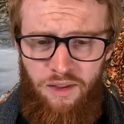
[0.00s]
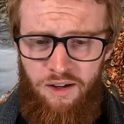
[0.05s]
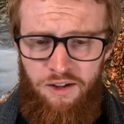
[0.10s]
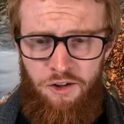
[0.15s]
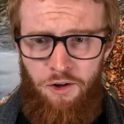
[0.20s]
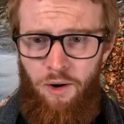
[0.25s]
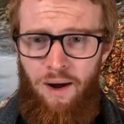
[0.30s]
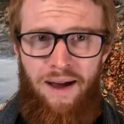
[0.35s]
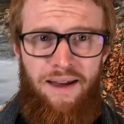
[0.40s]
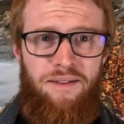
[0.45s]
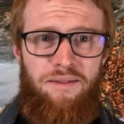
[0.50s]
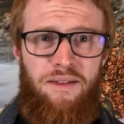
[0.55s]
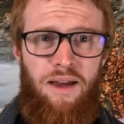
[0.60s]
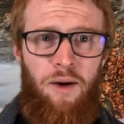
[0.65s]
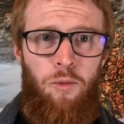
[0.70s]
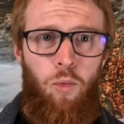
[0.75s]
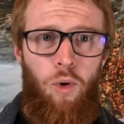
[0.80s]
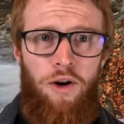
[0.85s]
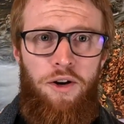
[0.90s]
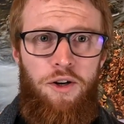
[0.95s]

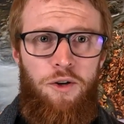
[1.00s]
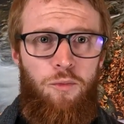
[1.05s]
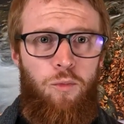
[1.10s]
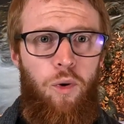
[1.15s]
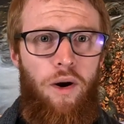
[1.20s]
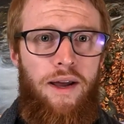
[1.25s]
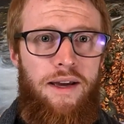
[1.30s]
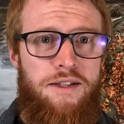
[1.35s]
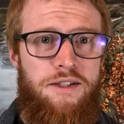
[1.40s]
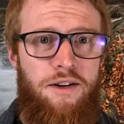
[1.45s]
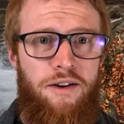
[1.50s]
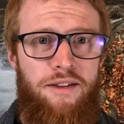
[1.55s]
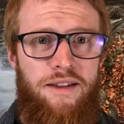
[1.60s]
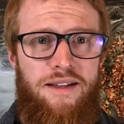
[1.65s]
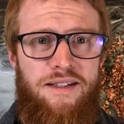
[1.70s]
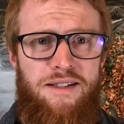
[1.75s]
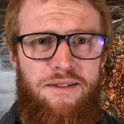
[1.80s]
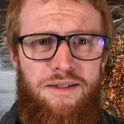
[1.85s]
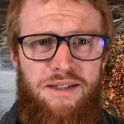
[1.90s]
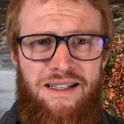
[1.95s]
I wondered when I started
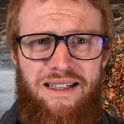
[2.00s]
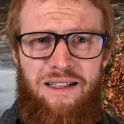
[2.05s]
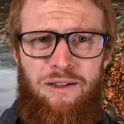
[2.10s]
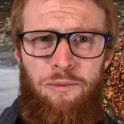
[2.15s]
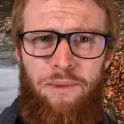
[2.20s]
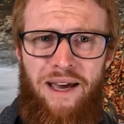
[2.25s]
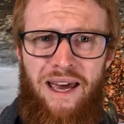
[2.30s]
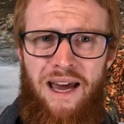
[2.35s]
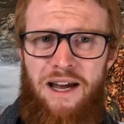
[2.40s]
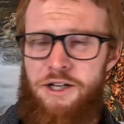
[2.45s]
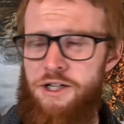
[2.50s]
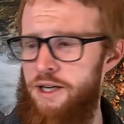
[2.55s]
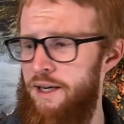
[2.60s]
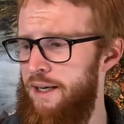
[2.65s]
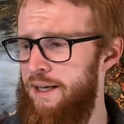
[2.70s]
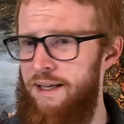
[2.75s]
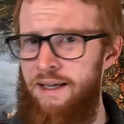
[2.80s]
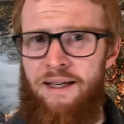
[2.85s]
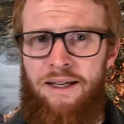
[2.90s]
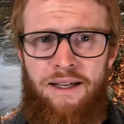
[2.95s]
this, I was like, oh my gosh,
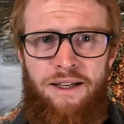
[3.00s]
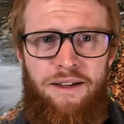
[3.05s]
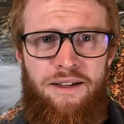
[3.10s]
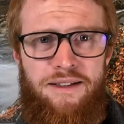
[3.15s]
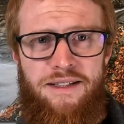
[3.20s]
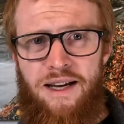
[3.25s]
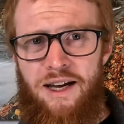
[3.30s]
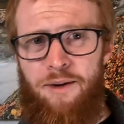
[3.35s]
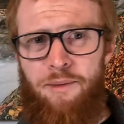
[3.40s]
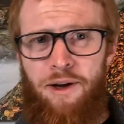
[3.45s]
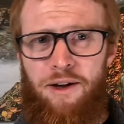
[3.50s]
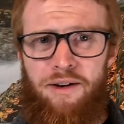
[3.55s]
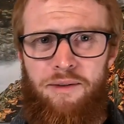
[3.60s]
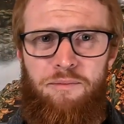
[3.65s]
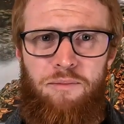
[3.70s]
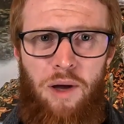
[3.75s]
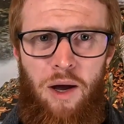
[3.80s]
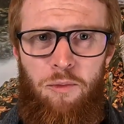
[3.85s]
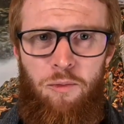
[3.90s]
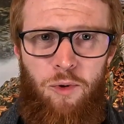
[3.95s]
talk about
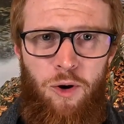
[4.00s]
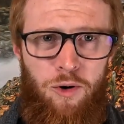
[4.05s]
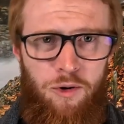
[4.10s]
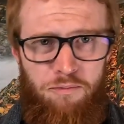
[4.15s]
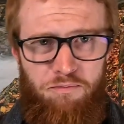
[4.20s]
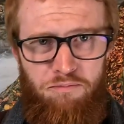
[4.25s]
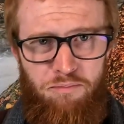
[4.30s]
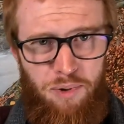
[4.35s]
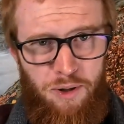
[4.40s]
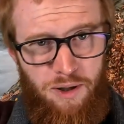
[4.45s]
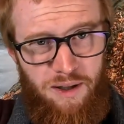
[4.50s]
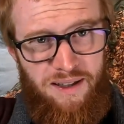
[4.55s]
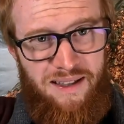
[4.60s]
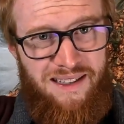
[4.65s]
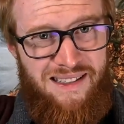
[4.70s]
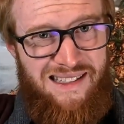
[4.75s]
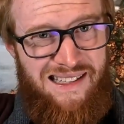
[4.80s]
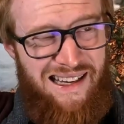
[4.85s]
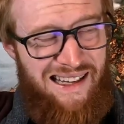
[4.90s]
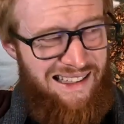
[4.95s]
I wrote a
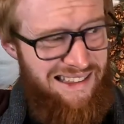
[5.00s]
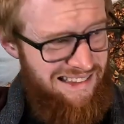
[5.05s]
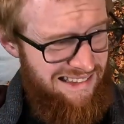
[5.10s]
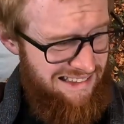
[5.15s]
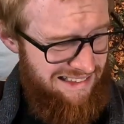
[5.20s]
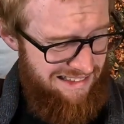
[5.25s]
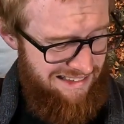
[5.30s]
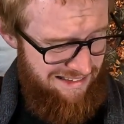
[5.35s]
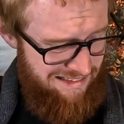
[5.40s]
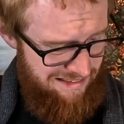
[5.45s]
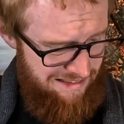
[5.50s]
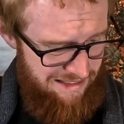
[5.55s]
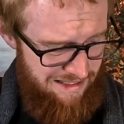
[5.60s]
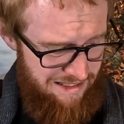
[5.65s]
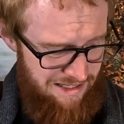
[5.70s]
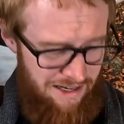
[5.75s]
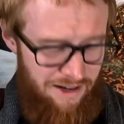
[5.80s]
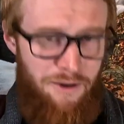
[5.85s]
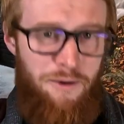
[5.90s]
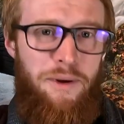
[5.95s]
book. Is that
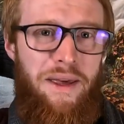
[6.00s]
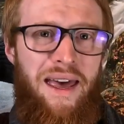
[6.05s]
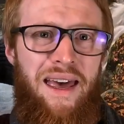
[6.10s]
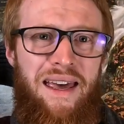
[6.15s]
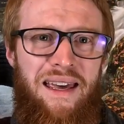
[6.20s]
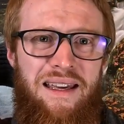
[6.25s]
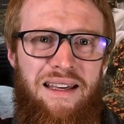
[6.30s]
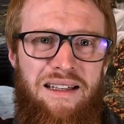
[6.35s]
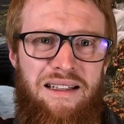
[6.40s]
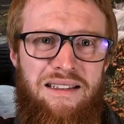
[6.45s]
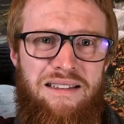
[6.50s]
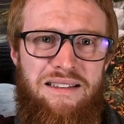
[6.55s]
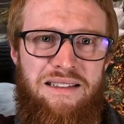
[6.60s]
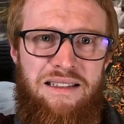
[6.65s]
okay?